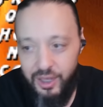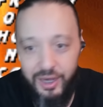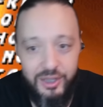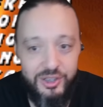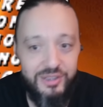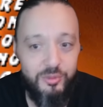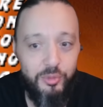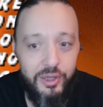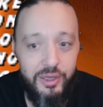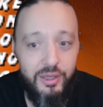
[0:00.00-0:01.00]
I got a chance to
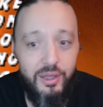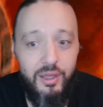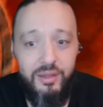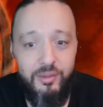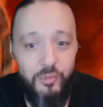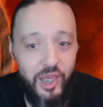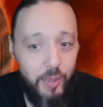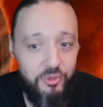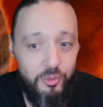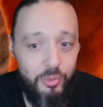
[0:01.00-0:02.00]
play some
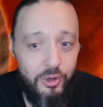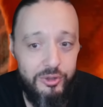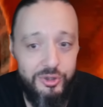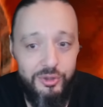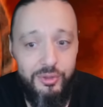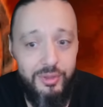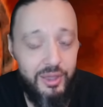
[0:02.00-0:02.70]
games in person.